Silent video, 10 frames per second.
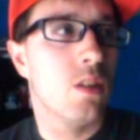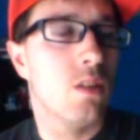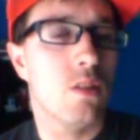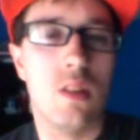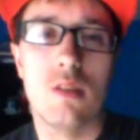
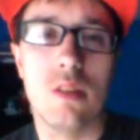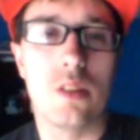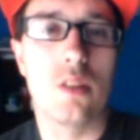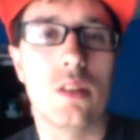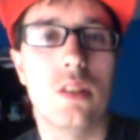Not
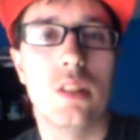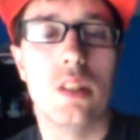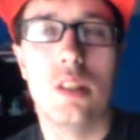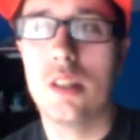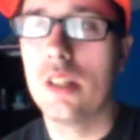Richard Gle-
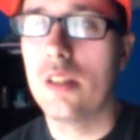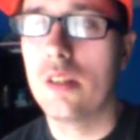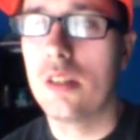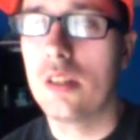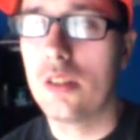Greer,
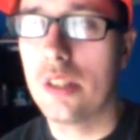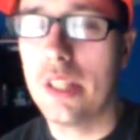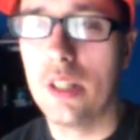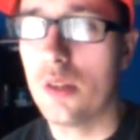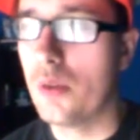
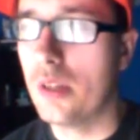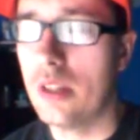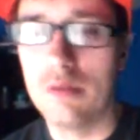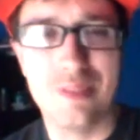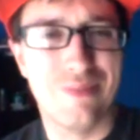Greer or
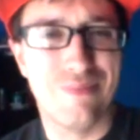whatever.